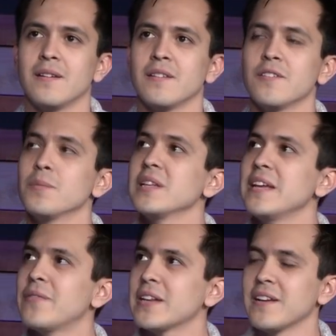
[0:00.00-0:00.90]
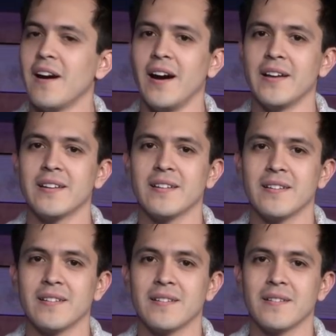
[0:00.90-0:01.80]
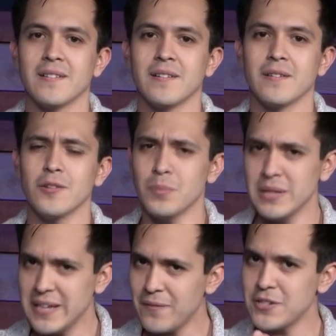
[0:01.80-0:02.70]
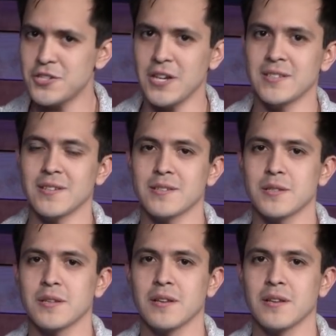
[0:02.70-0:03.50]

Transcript: You believe in God, you believe in Jesus.